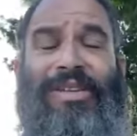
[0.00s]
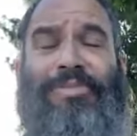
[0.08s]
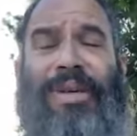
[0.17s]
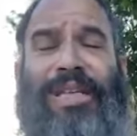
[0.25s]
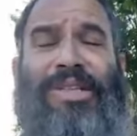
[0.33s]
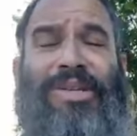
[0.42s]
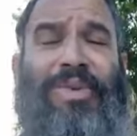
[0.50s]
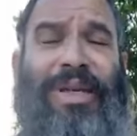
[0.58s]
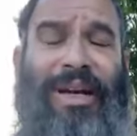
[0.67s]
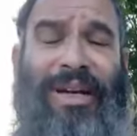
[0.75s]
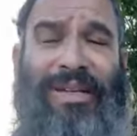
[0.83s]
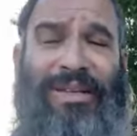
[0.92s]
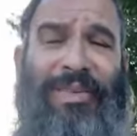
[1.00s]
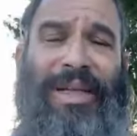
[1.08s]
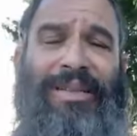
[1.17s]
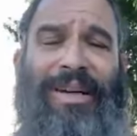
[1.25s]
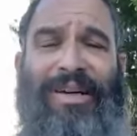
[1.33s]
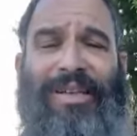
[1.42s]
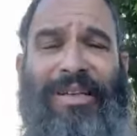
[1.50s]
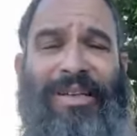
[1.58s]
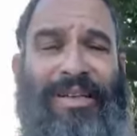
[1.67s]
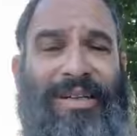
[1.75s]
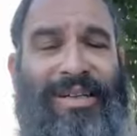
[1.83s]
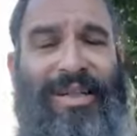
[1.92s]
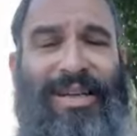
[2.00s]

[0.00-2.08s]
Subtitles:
"My sweetheart, my darling,